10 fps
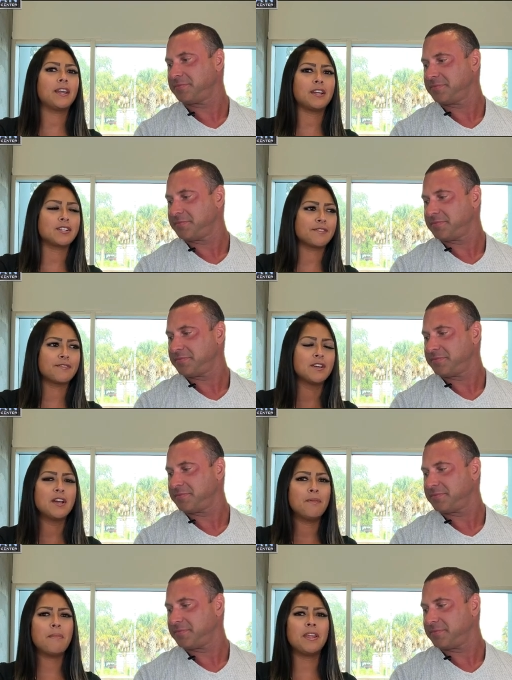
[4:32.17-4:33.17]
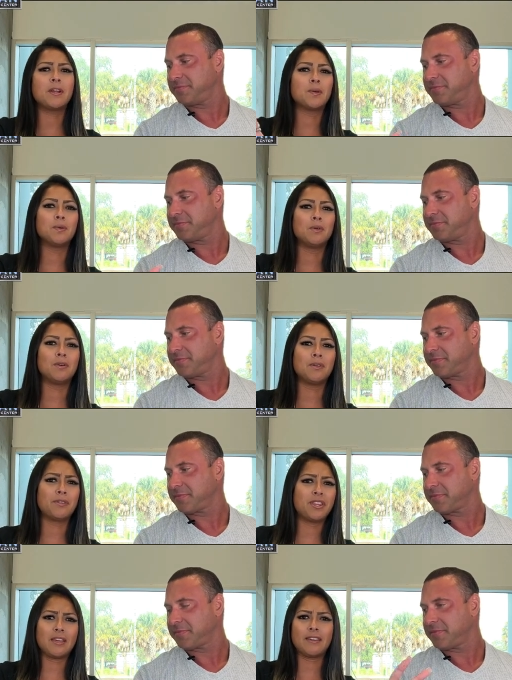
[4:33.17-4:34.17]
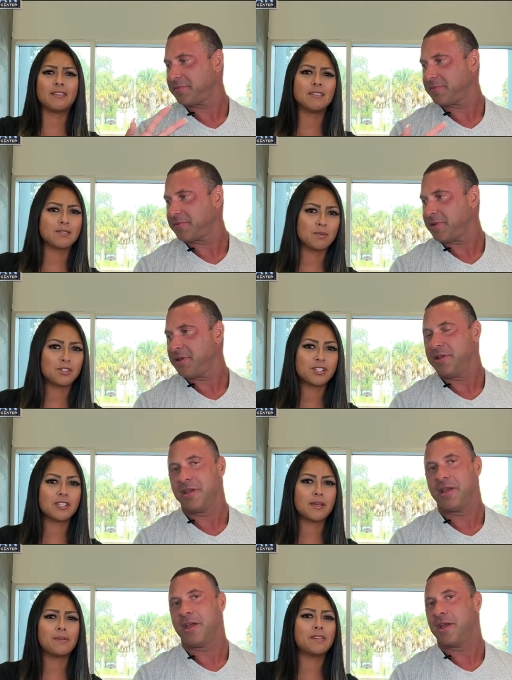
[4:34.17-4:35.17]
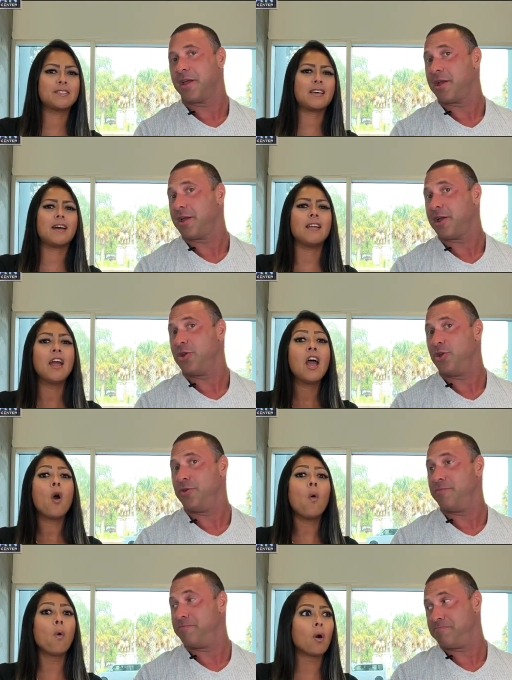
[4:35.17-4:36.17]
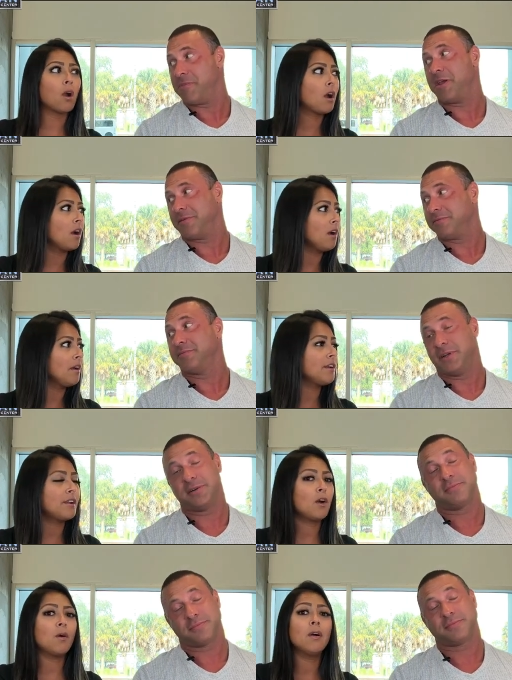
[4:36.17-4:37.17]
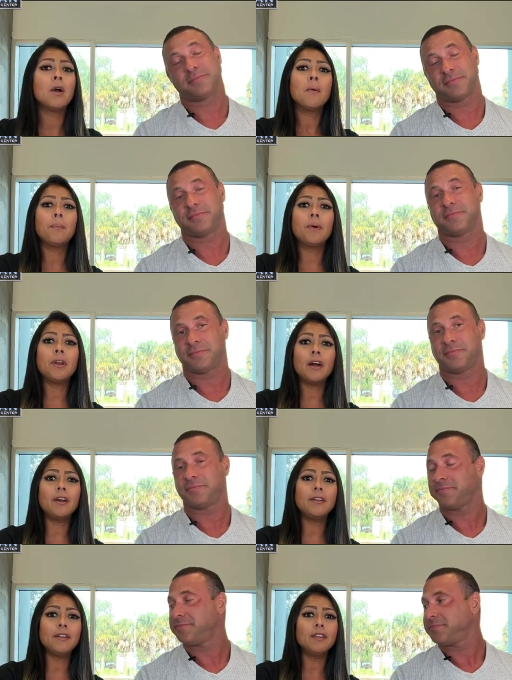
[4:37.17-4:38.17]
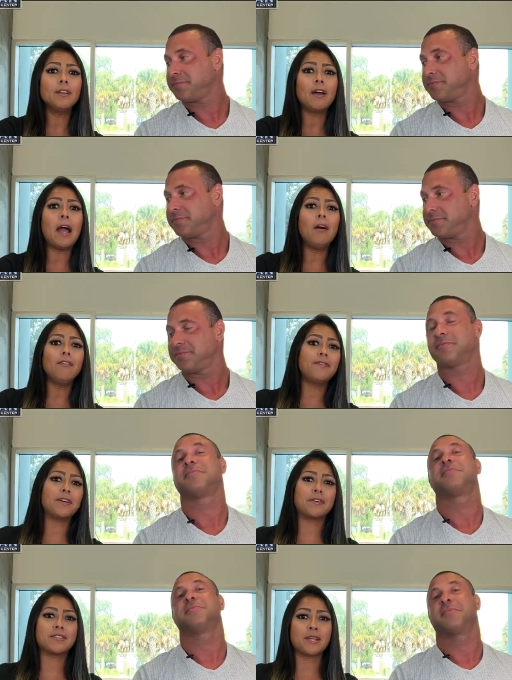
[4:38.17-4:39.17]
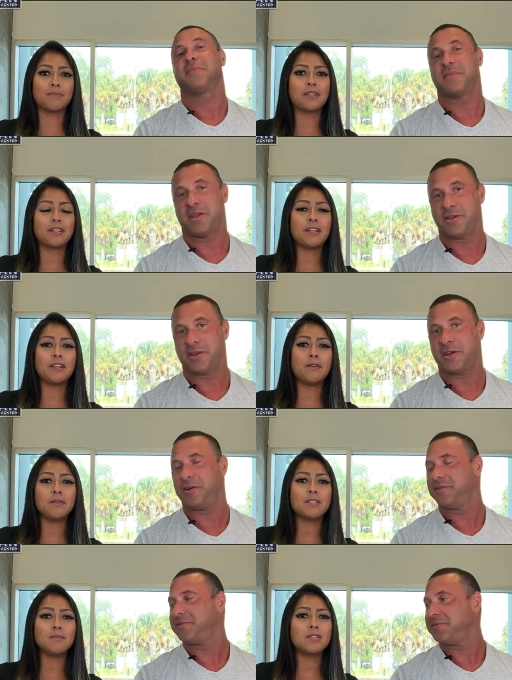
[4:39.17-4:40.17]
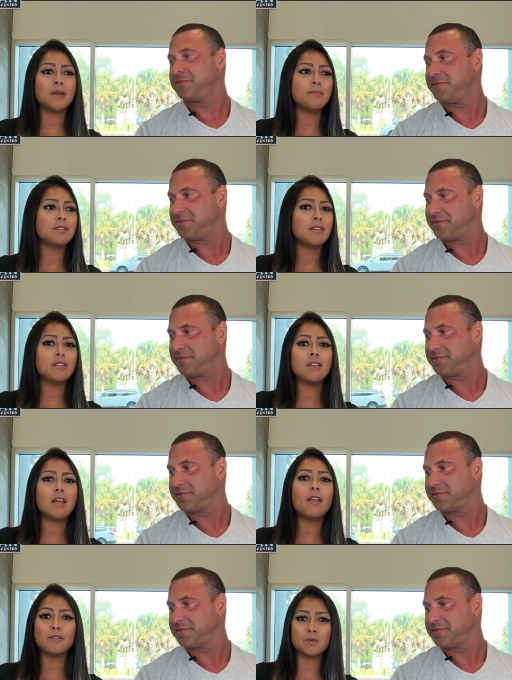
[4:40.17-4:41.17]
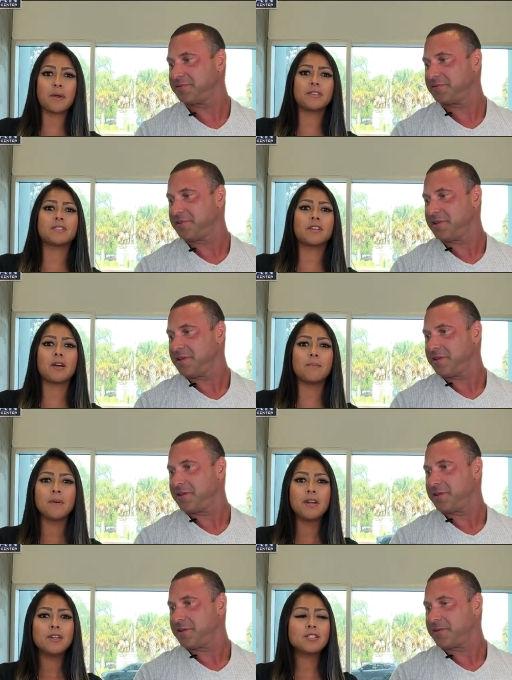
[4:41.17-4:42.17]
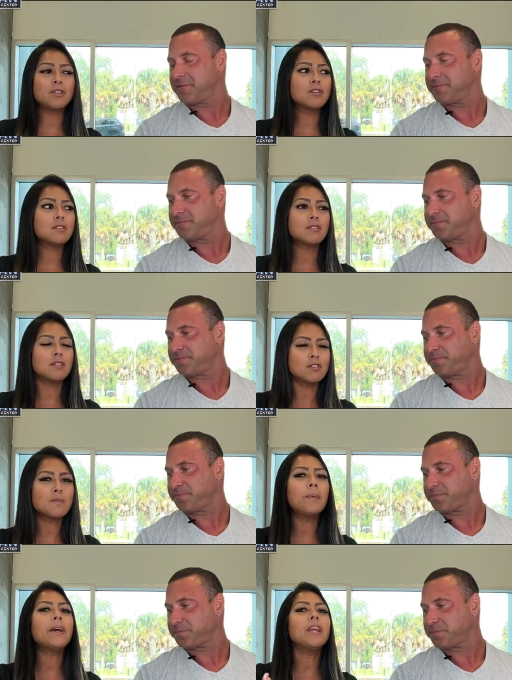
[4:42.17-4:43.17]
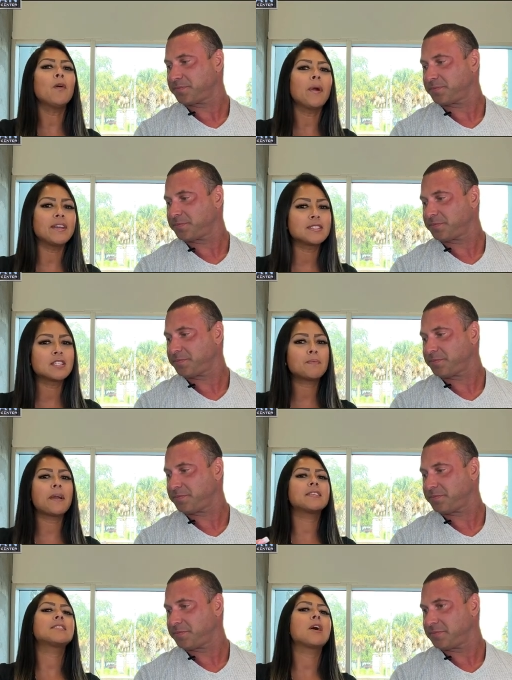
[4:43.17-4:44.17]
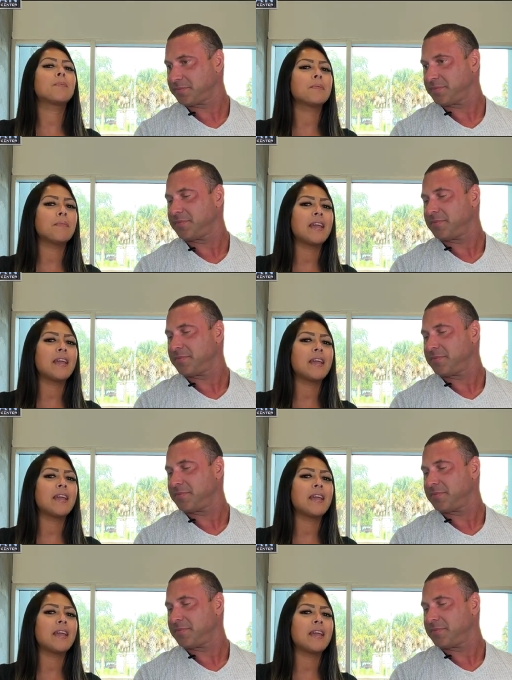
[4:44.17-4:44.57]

Speaker 1: and age of many cool things. We'll just label it as that. Mm. Or, you know, put on a little outfit or something. You, you, know, sometimes that, that, that'll spice it up. So there's there's plenty of ways to spice it up and